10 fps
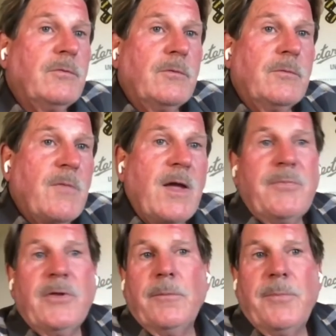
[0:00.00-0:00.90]
might
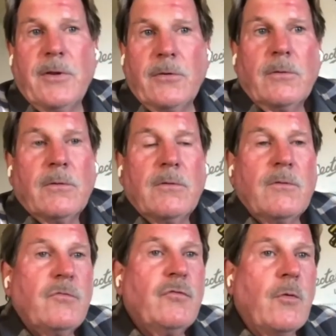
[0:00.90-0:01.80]
be a better
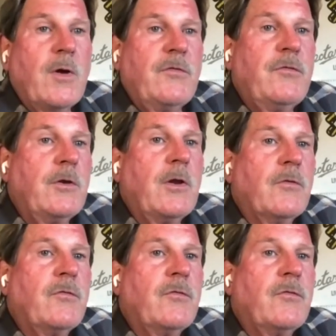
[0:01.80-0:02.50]
choice, you know.